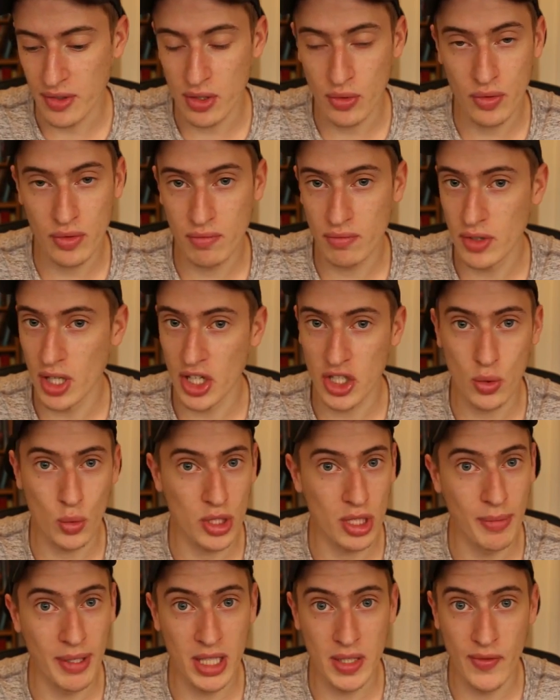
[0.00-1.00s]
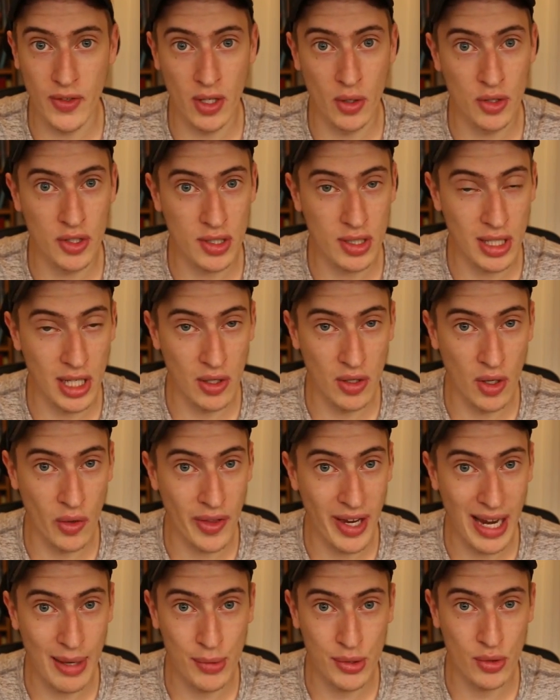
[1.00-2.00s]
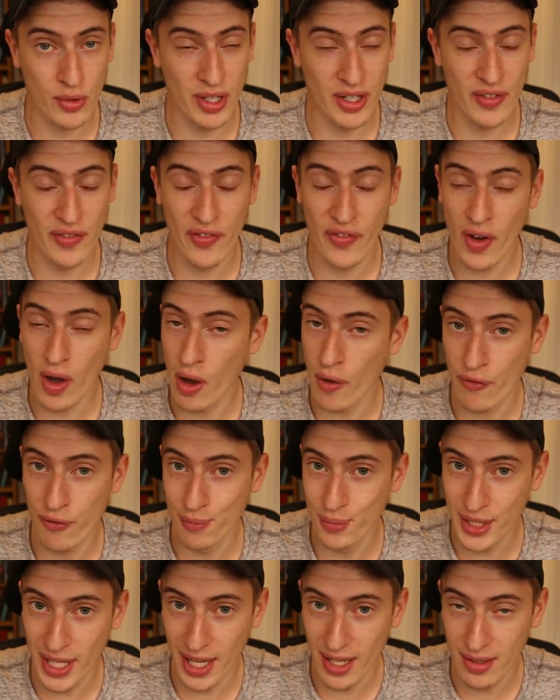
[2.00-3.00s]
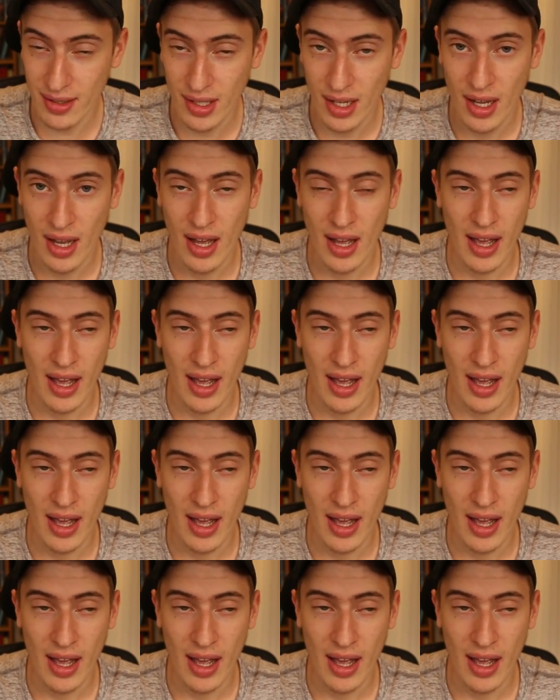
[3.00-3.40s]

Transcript: So I just wanted to make this video just to let you know that Amazon is far from dead.